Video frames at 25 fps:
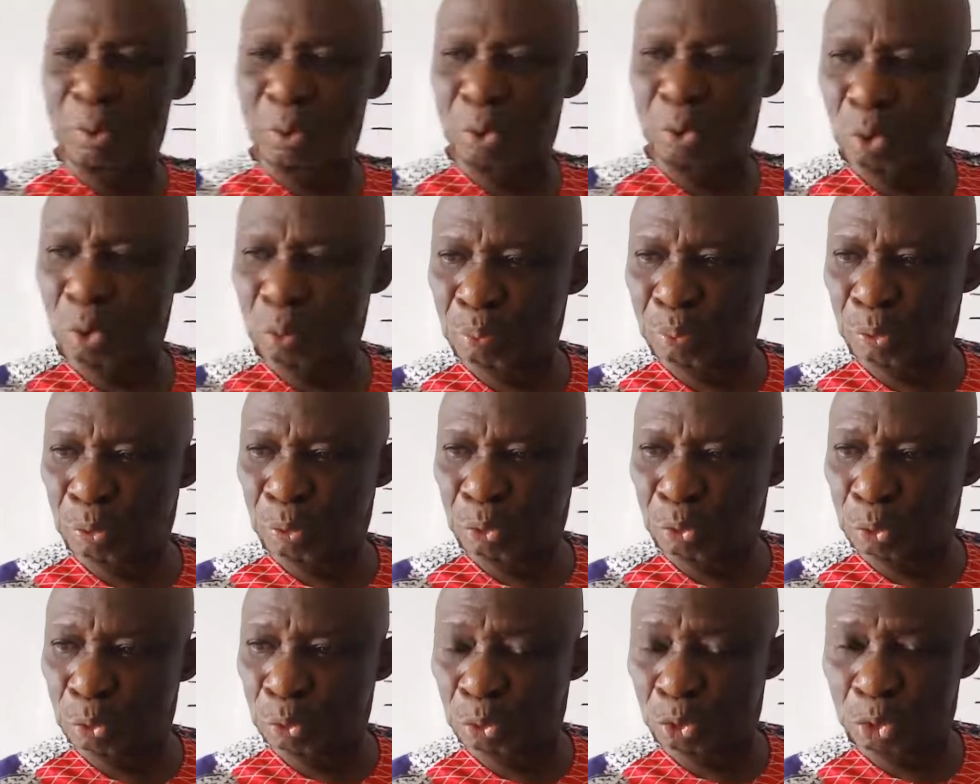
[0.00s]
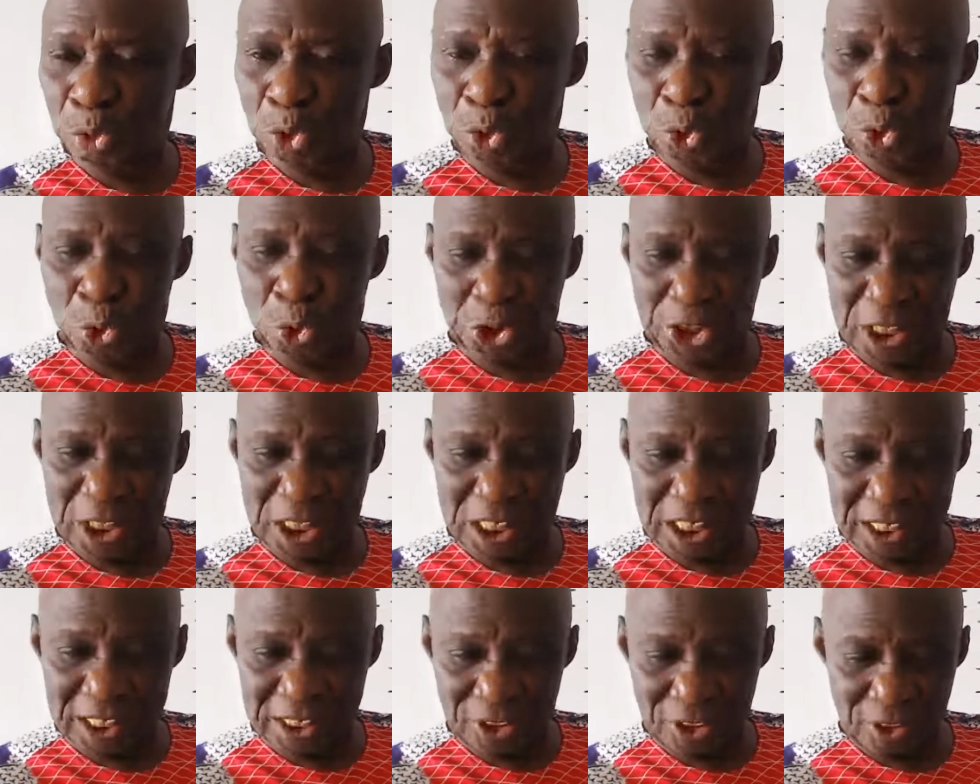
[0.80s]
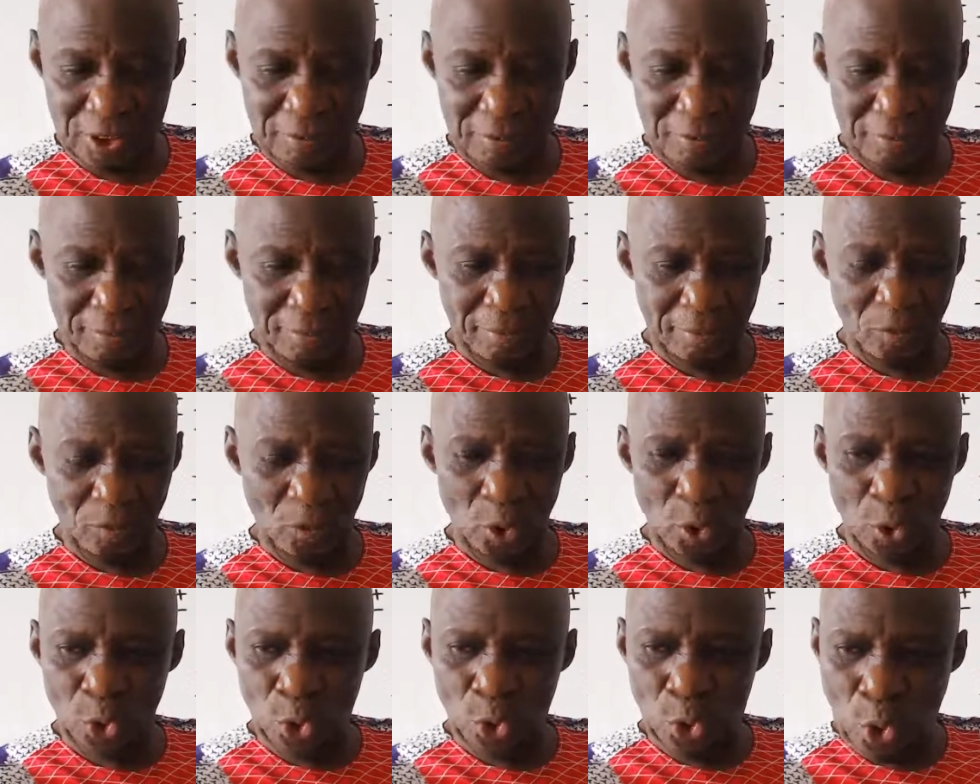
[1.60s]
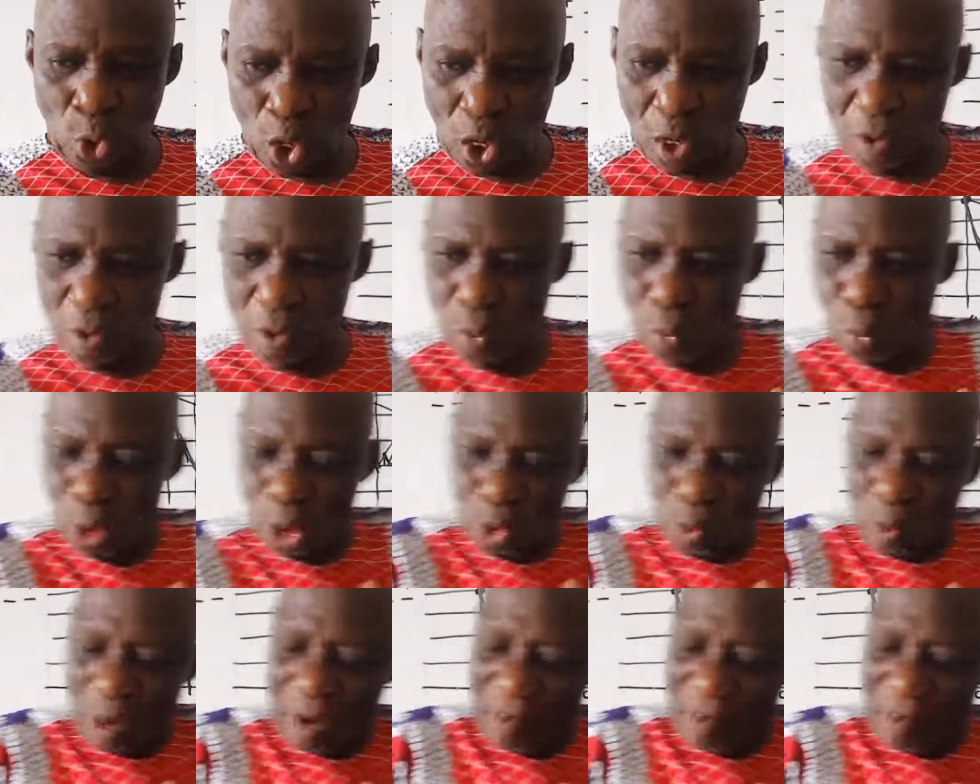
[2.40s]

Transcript: been able to produce using this. So,